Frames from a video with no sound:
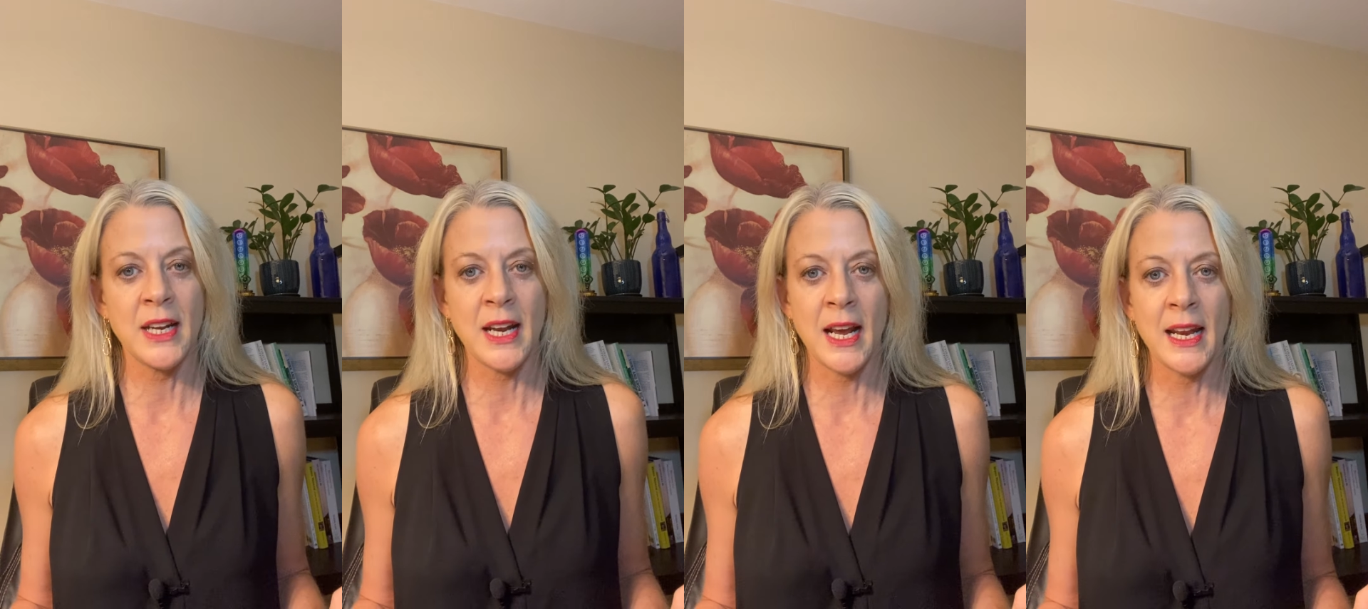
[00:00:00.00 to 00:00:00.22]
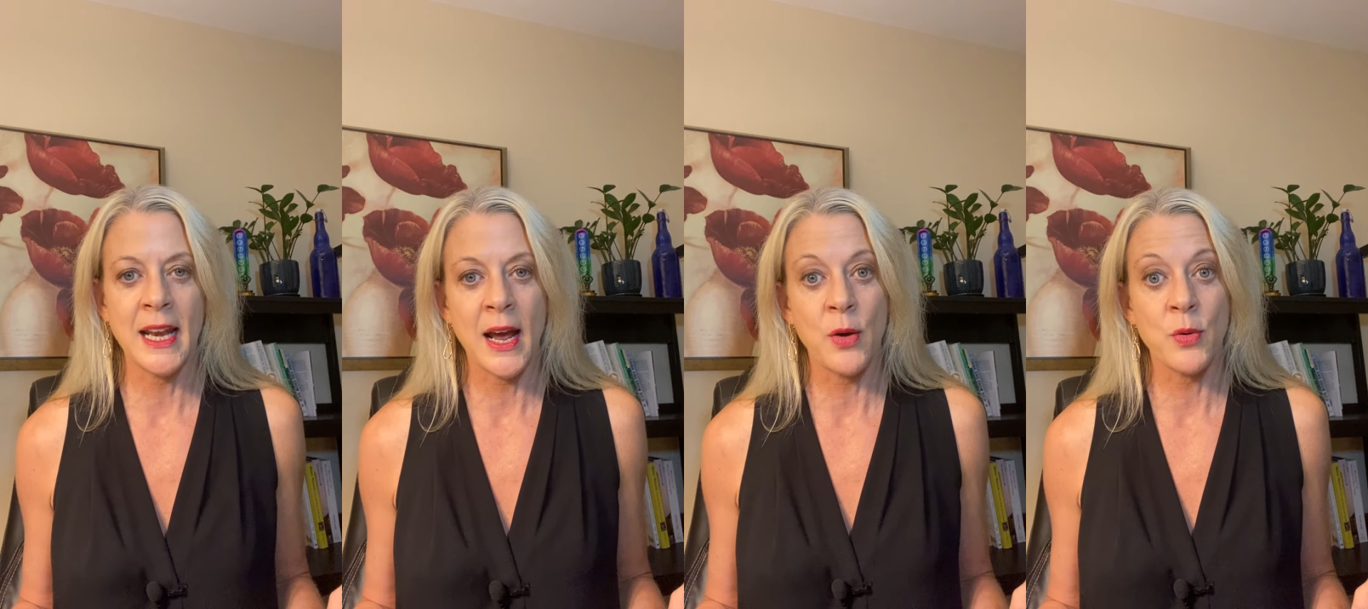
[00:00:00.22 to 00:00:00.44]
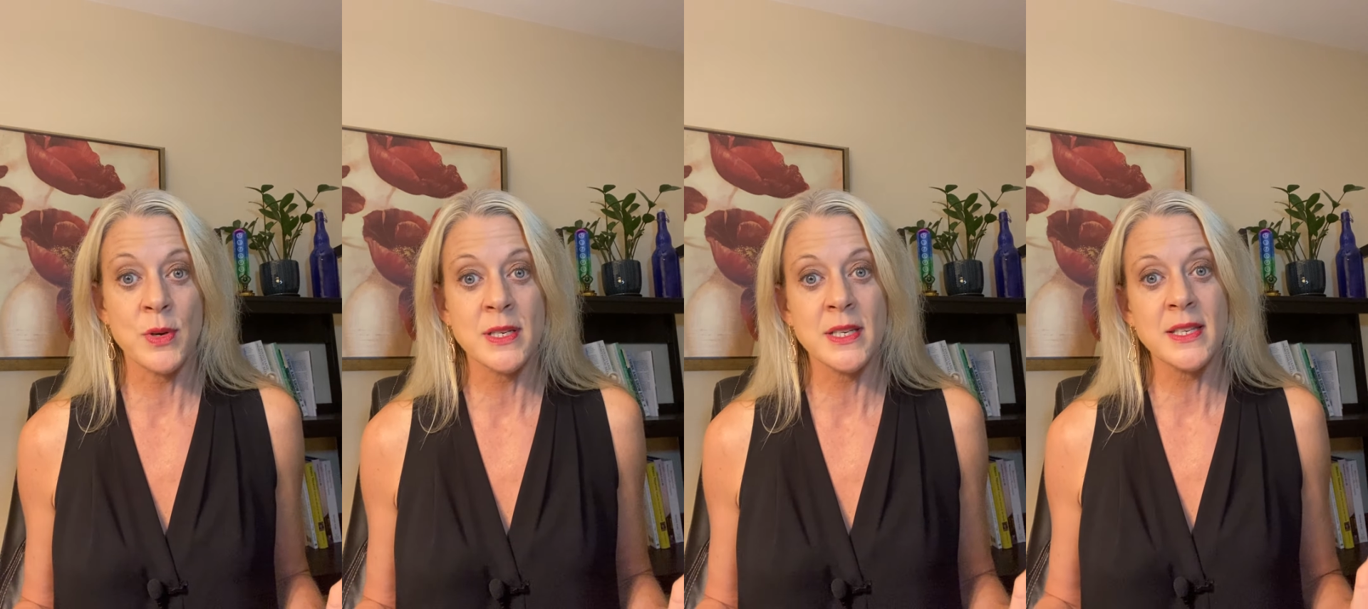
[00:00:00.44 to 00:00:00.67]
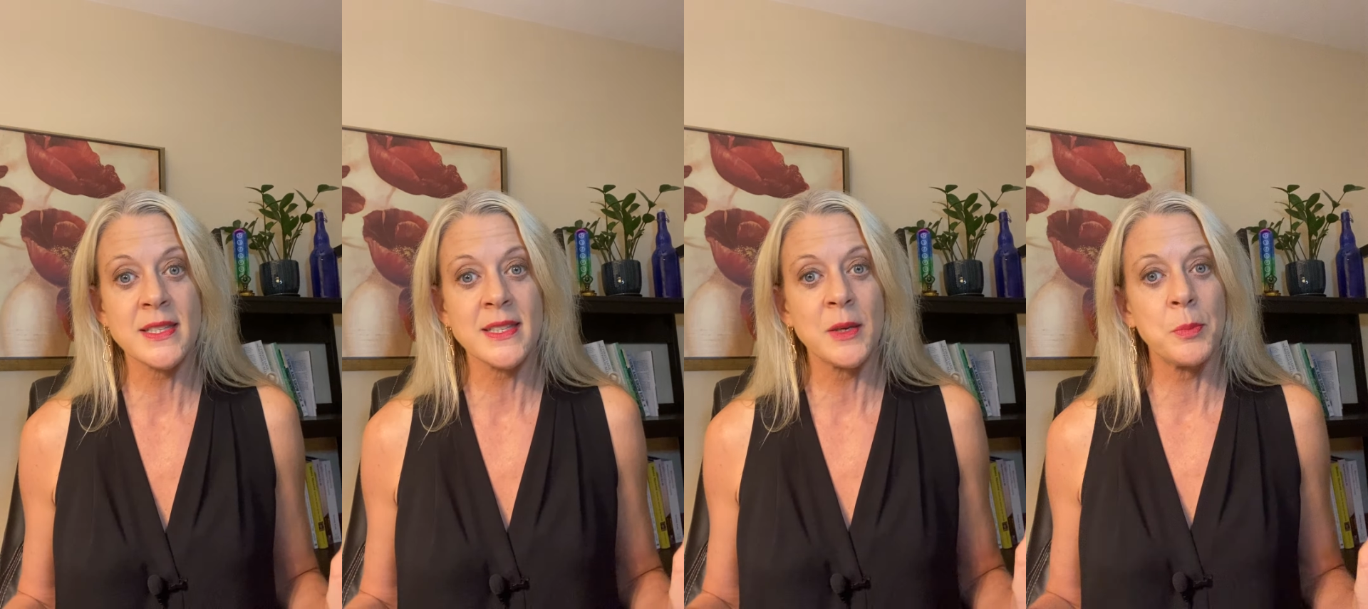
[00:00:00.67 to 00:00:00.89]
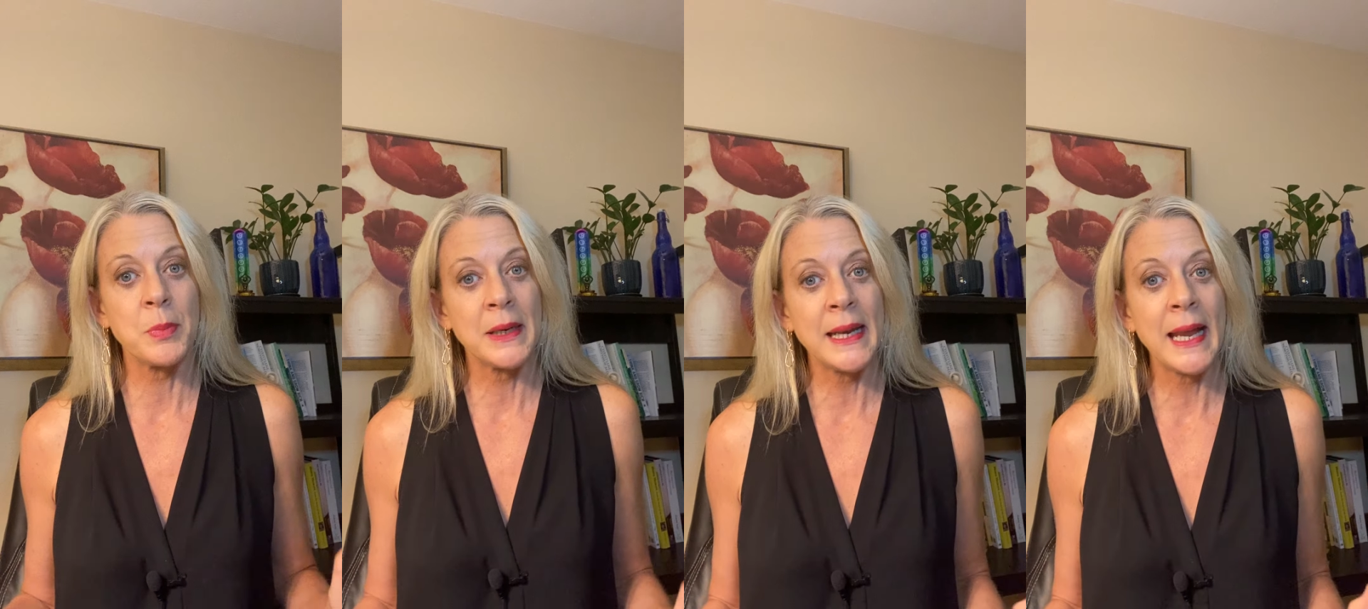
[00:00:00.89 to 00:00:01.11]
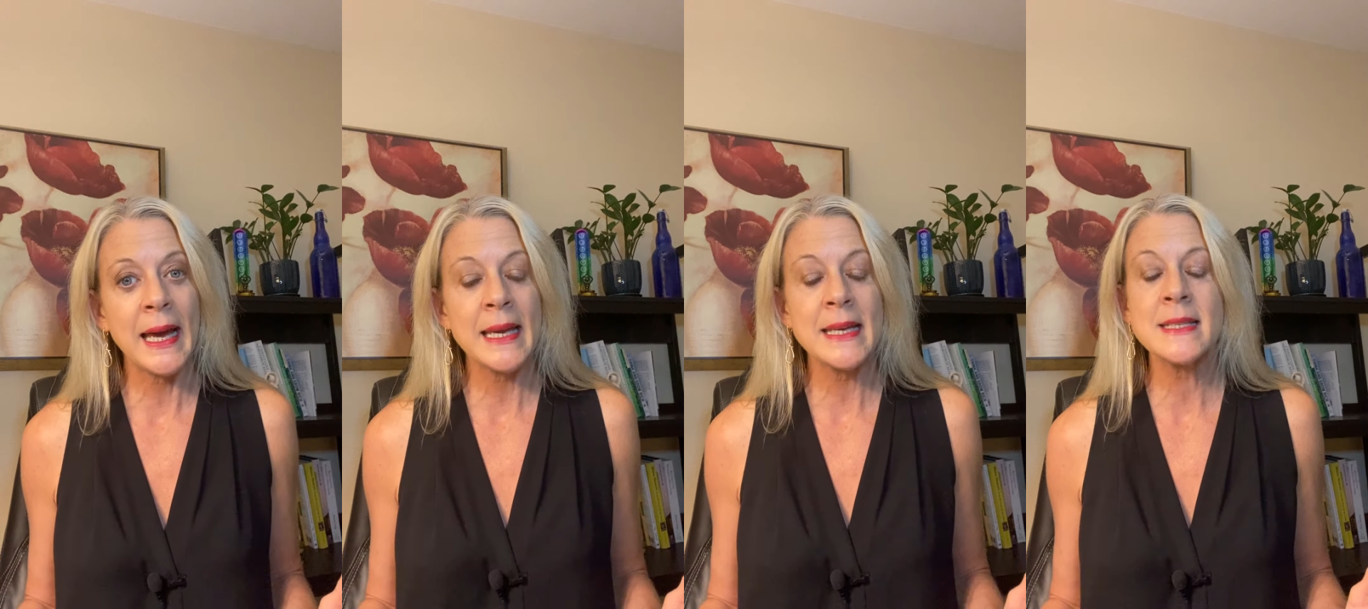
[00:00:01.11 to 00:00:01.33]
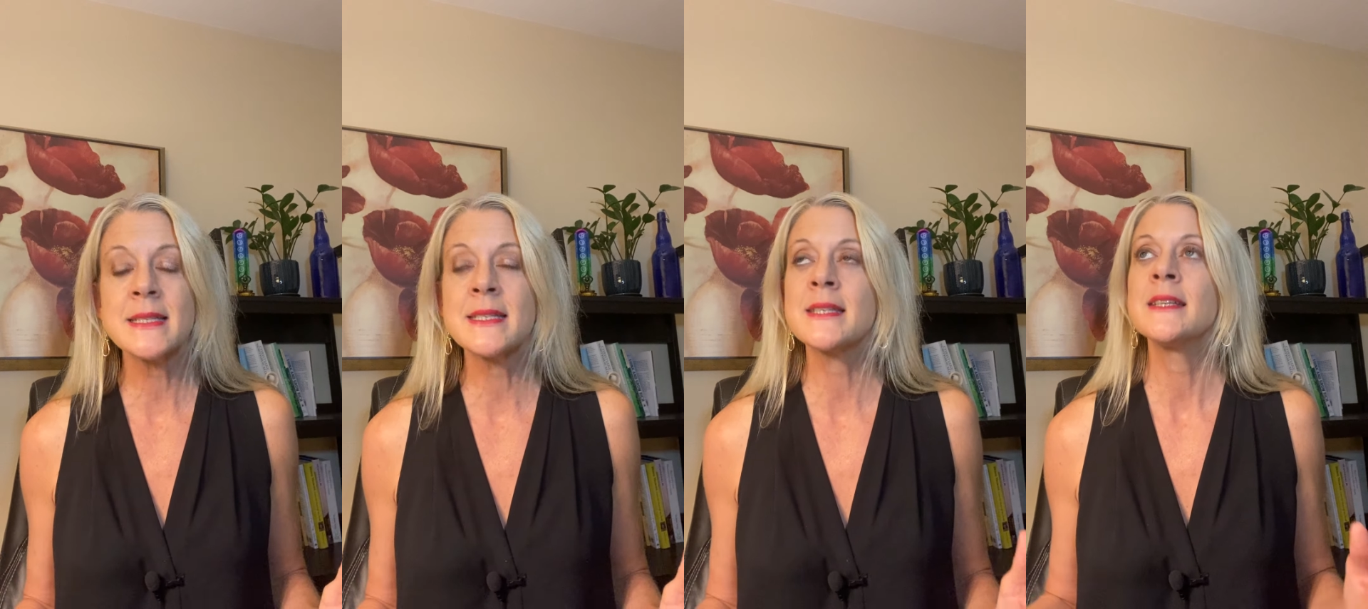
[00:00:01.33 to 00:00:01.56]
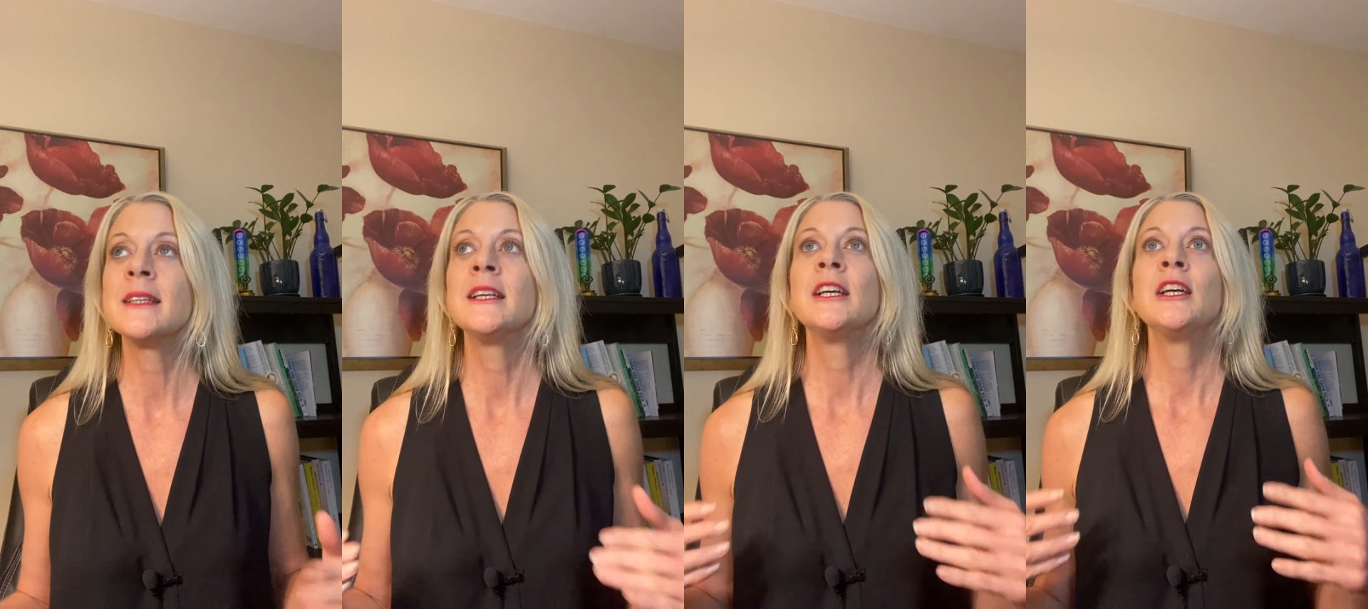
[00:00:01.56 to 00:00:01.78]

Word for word: nine hours of sleep a night.